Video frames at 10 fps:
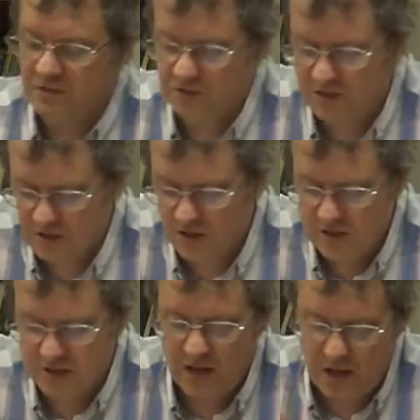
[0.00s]
in
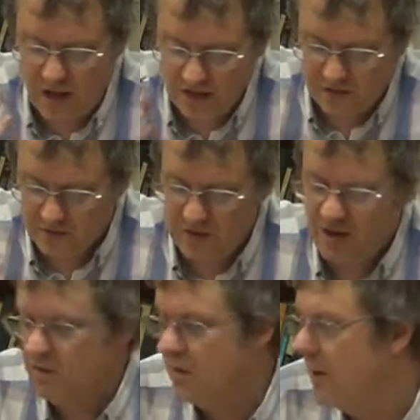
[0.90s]
society and is
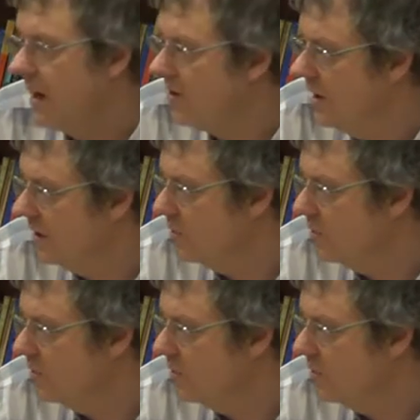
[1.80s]
there in the background